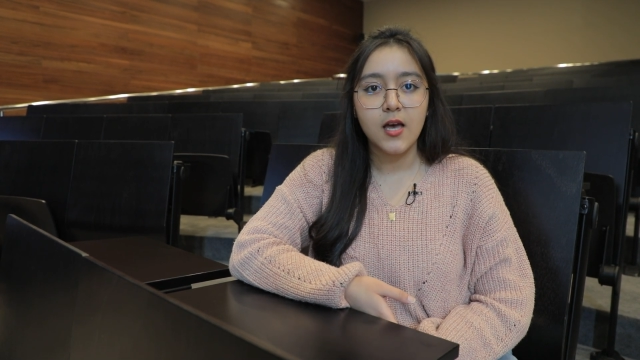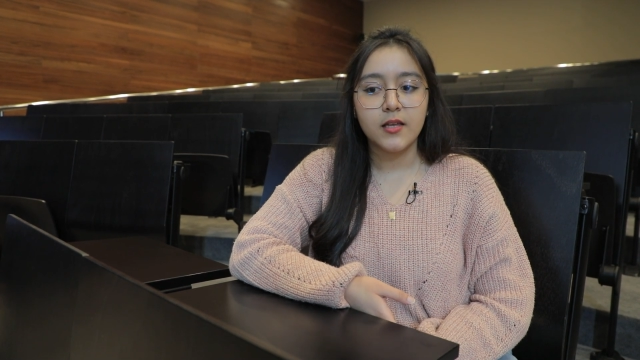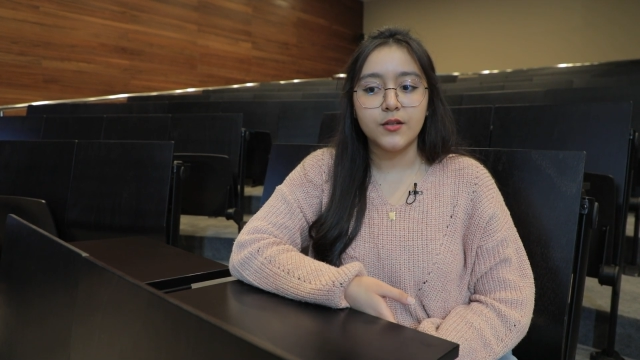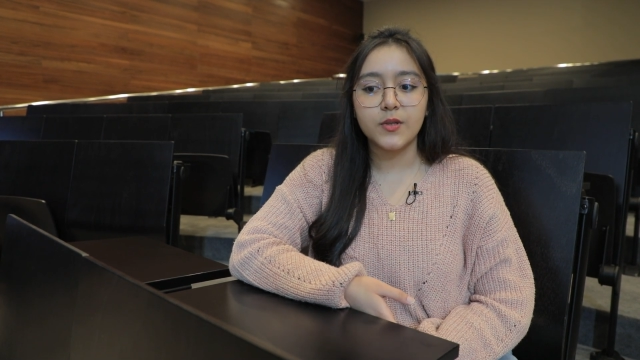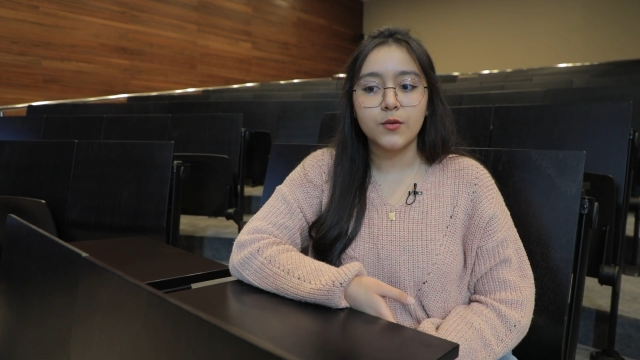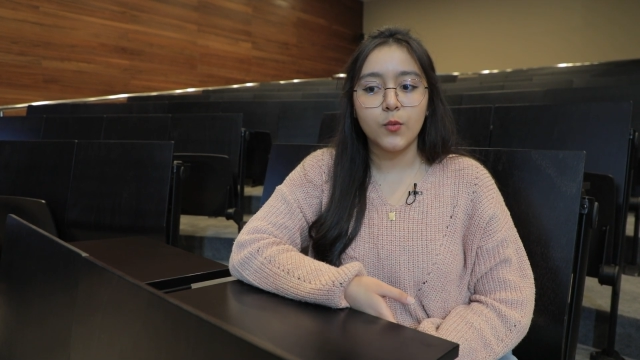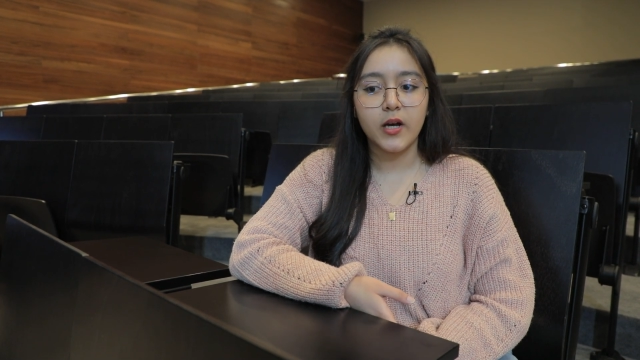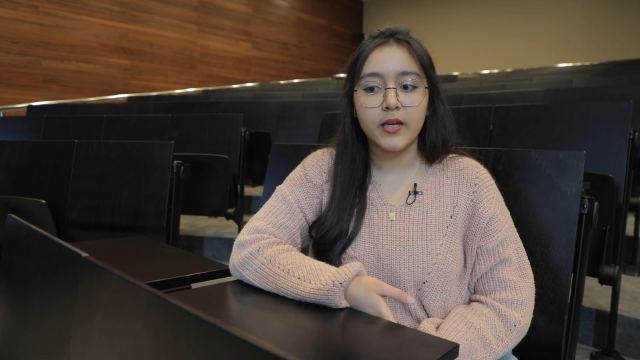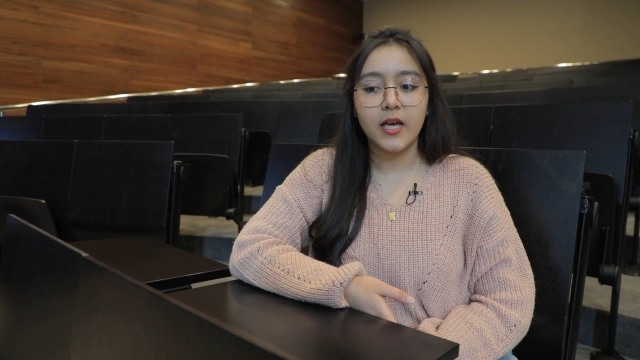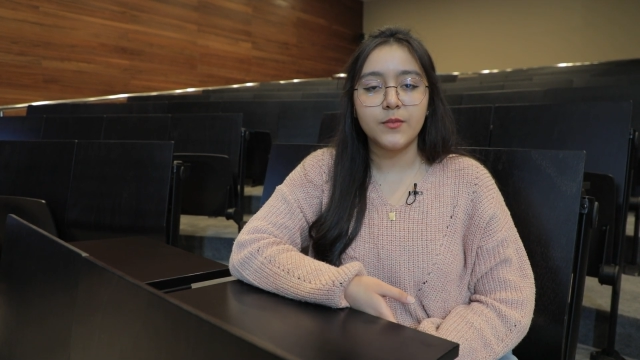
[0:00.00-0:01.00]
the reason
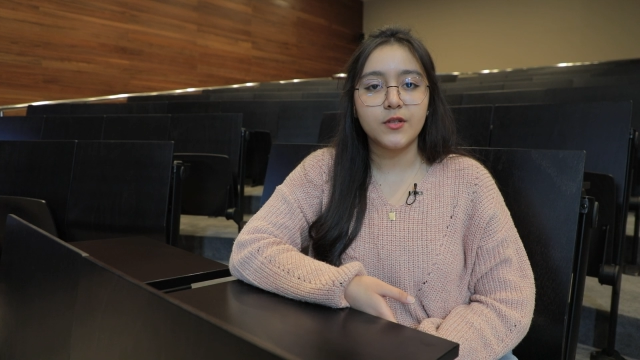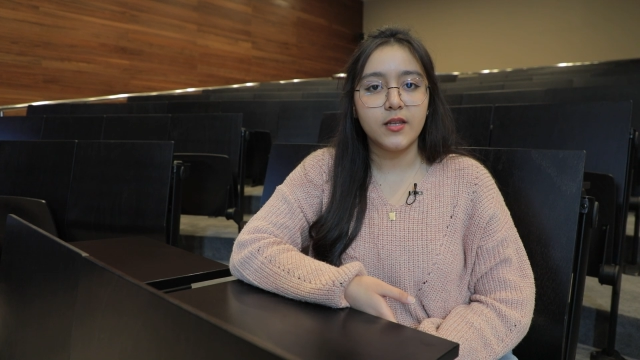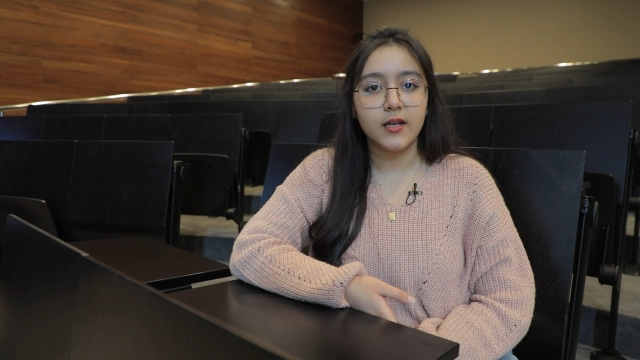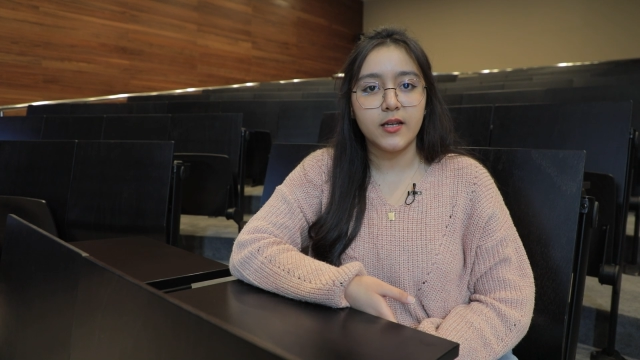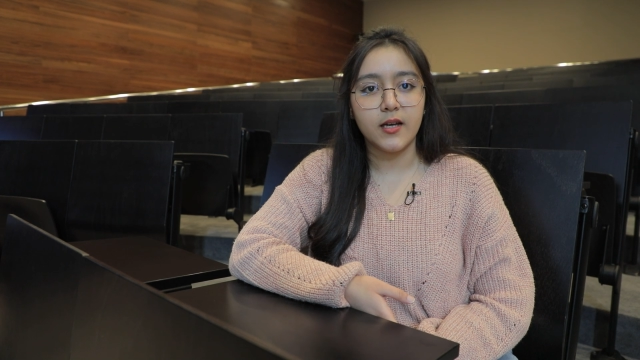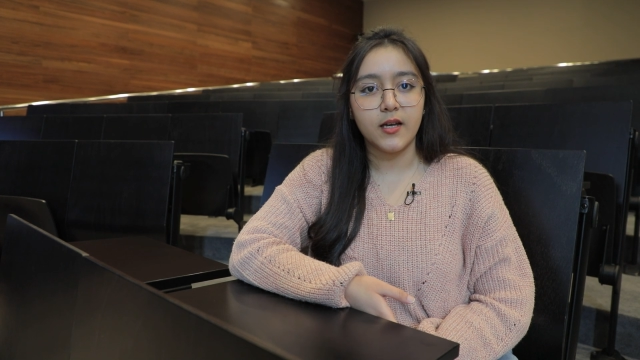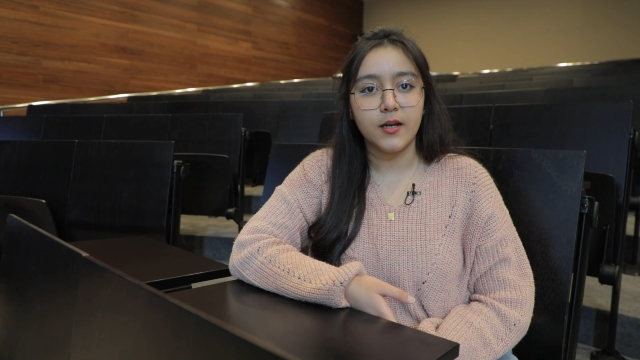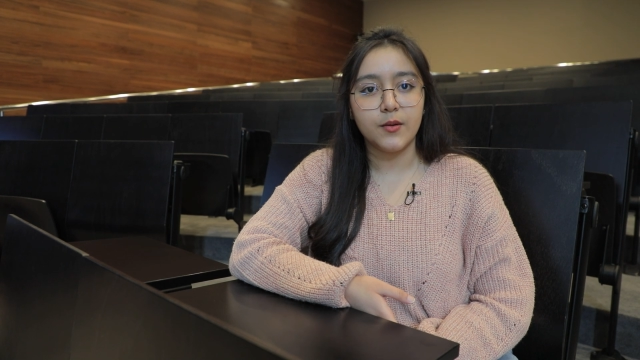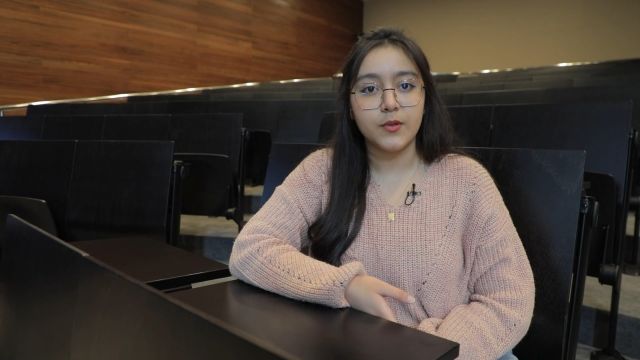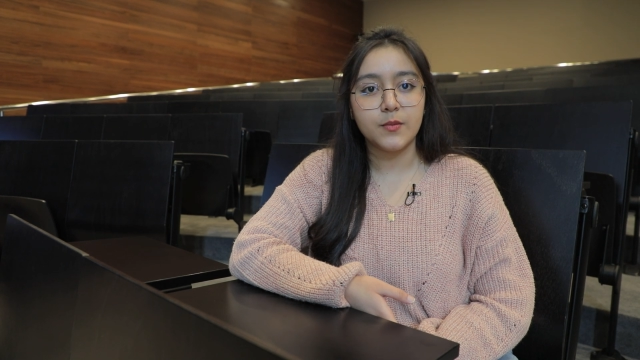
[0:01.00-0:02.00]
why I'm today
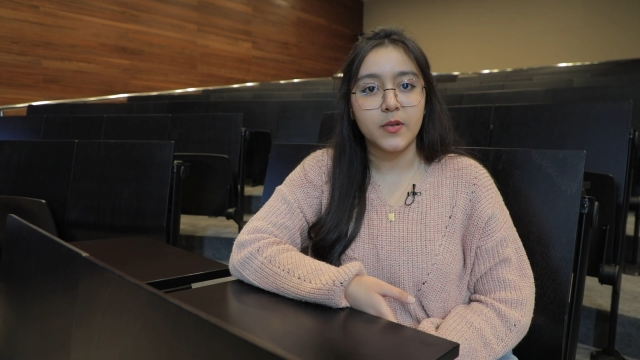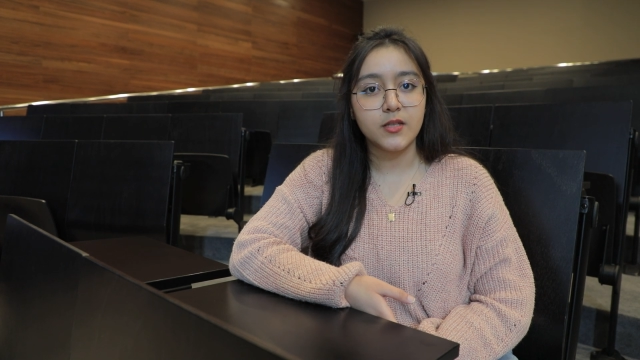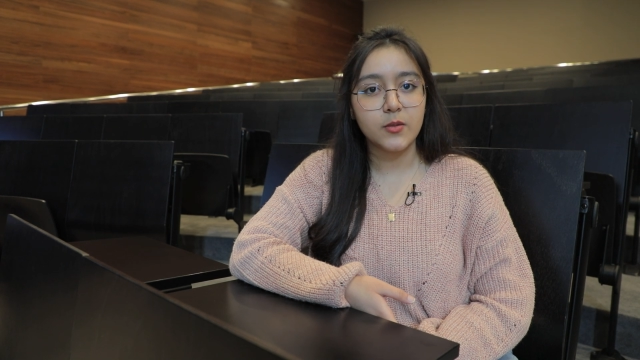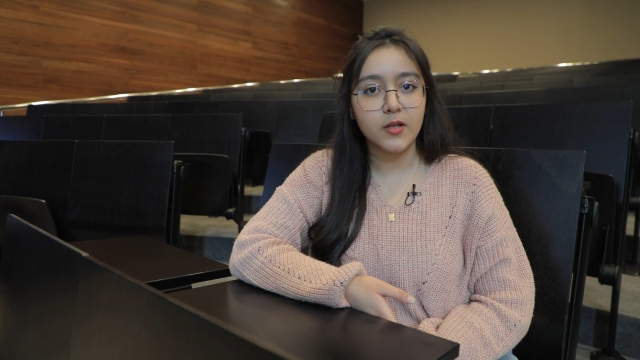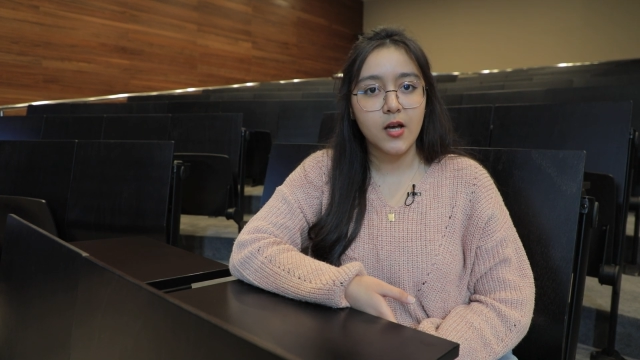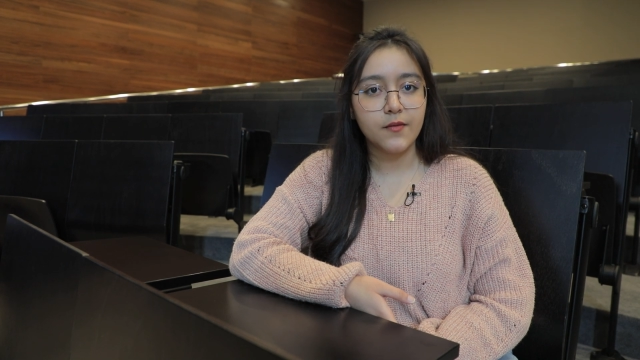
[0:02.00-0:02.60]
responsible